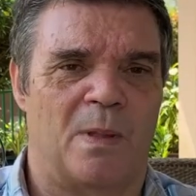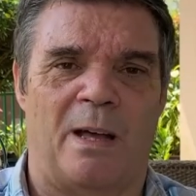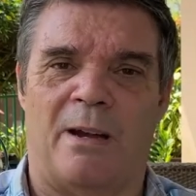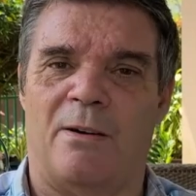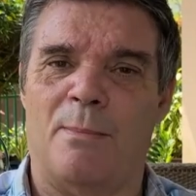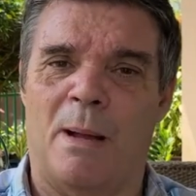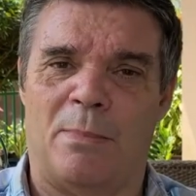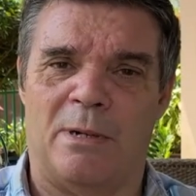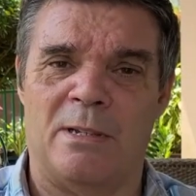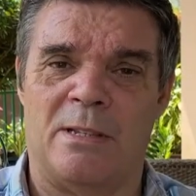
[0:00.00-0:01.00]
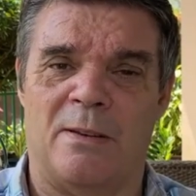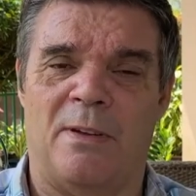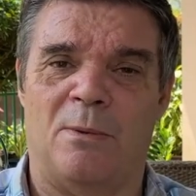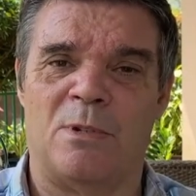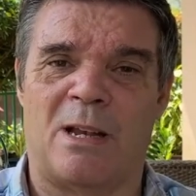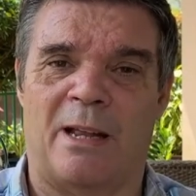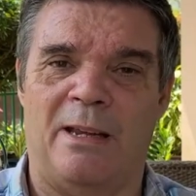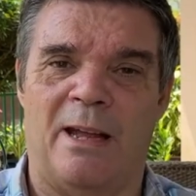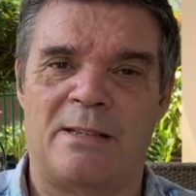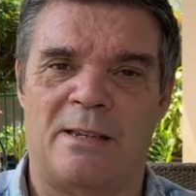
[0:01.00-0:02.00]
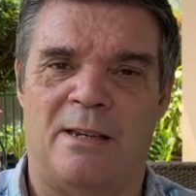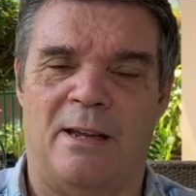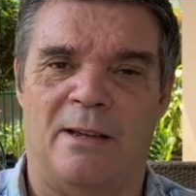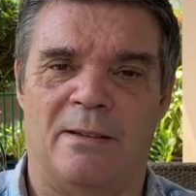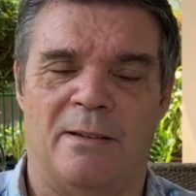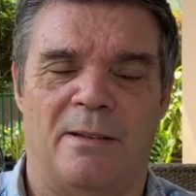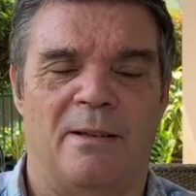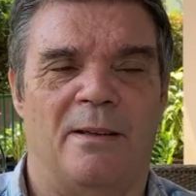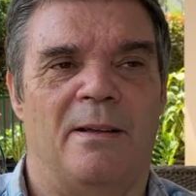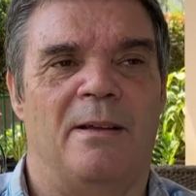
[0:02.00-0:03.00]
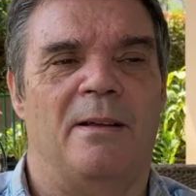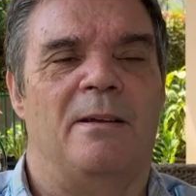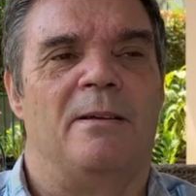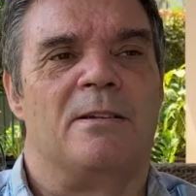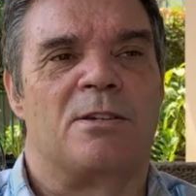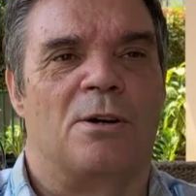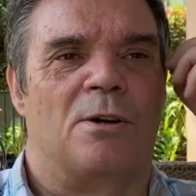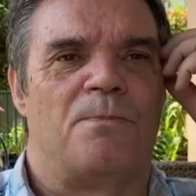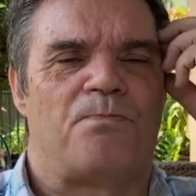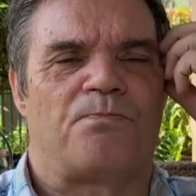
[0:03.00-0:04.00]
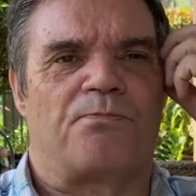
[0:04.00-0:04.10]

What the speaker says: And I remember it as if it was like yesterday. So